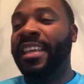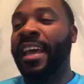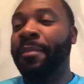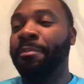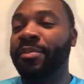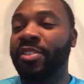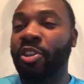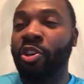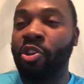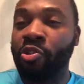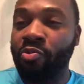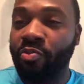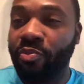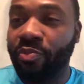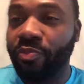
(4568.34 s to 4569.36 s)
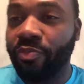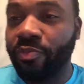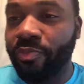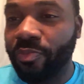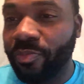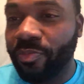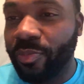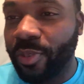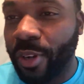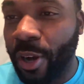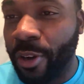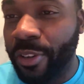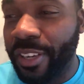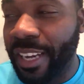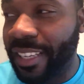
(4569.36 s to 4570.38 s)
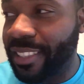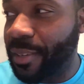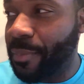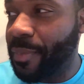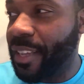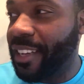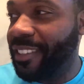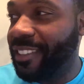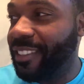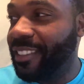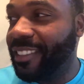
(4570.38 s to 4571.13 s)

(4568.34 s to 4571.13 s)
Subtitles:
episode. Oh, you got something else?